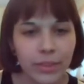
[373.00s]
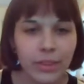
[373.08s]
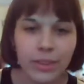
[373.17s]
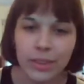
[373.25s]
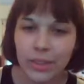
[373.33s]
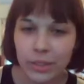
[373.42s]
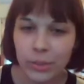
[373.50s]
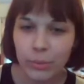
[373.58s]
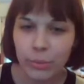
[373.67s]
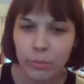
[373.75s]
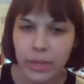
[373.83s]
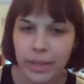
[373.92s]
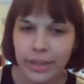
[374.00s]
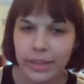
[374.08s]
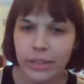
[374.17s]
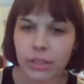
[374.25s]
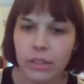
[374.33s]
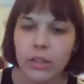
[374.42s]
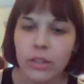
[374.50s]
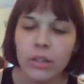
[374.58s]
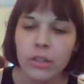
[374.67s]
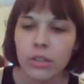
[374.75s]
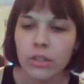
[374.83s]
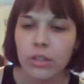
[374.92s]
this will be it.
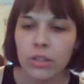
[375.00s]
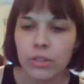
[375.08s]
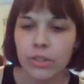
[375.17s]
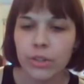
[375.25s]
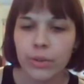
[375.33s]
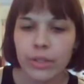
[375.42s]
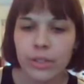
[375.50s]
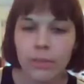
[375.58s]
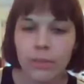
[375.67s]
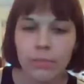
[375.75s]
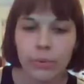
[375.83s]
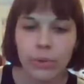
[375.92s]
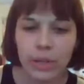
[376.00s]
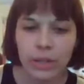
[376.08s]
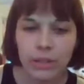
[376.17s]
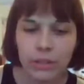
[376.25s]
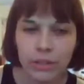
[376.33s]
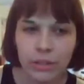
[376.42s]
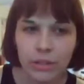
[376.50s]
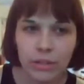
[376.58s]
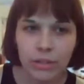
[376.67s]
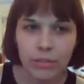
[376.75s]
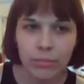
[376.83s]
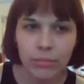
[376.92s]
So at some point,
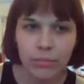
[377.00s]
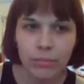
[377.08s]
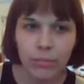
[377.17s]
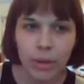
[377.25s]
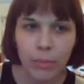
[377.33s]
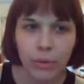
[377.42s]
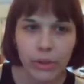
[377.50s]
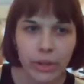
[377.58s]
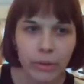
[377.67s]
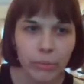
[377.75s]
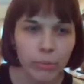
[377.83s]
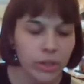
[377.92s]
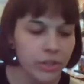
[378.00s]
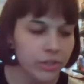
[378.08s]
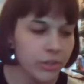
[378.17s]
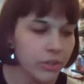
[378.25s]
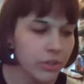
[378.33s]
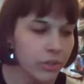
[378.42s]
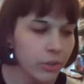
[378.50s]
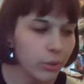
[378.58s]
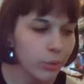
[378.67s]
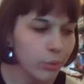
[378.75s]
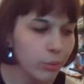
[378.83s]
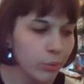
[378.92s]
my plan was
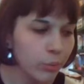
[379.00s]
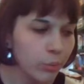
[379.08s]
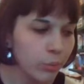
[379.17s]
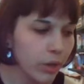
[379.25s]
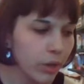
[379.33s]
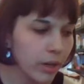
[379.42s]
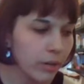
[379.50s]
to